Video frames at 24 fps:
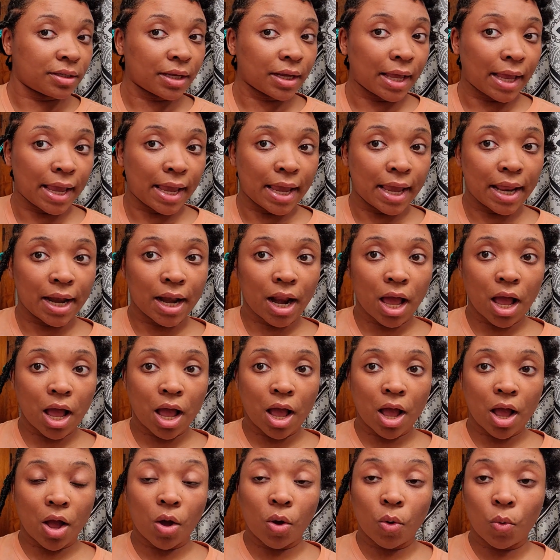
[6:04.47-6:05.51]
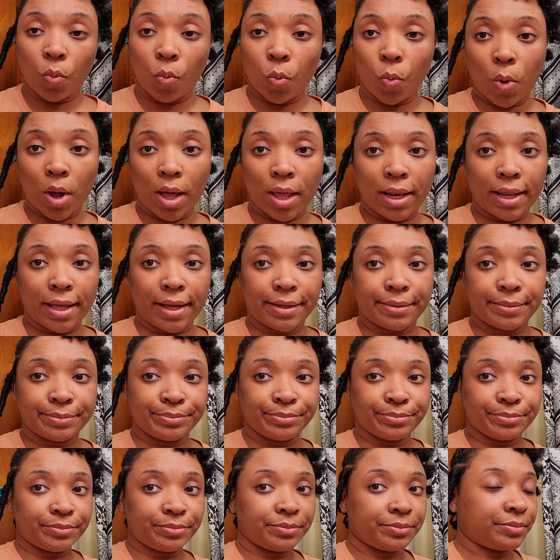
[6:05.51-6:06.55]
And voila,
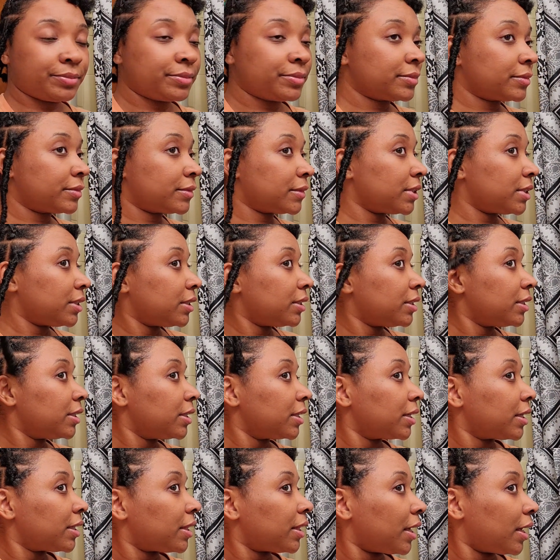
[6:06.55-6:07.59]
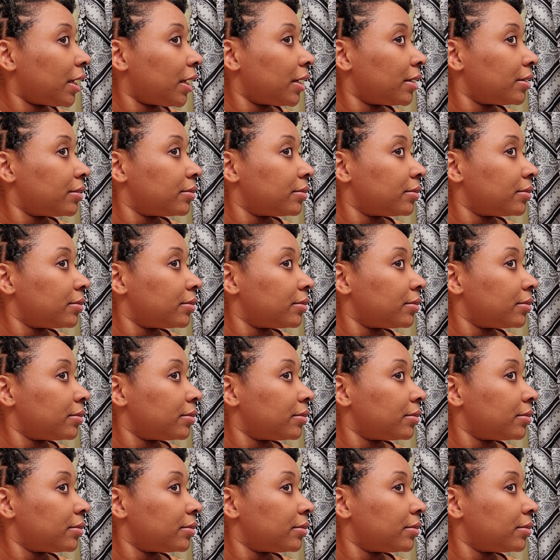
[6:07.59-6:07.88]
look at that,